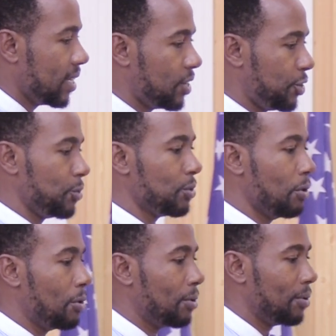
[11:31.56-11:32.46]
do you
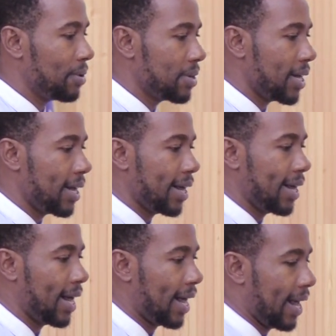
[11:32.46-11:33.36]
know,
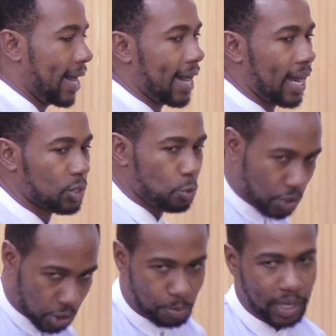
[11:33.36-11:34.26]
as
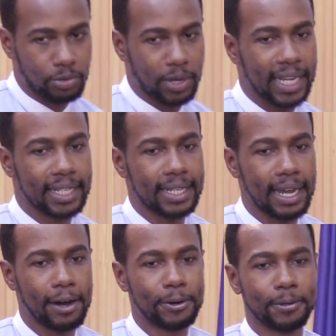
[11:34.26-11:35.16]
we speak right
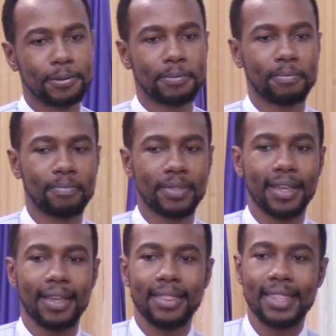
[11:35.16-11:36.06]
now,
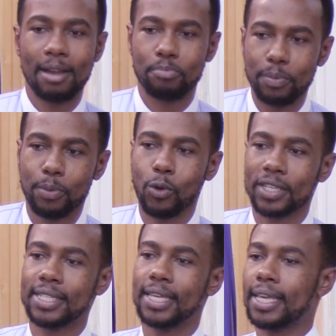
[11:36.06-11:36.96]
there are people who
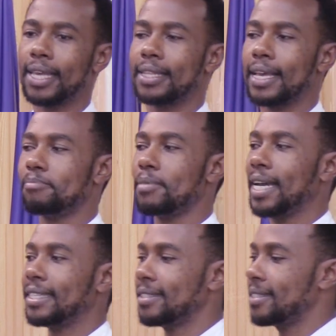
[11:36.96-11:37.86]
are sick in their
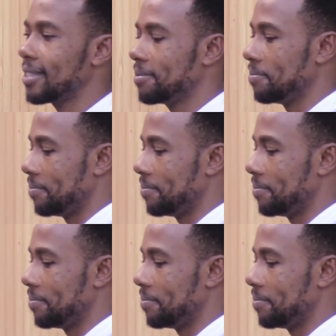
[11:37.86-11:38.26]
minds.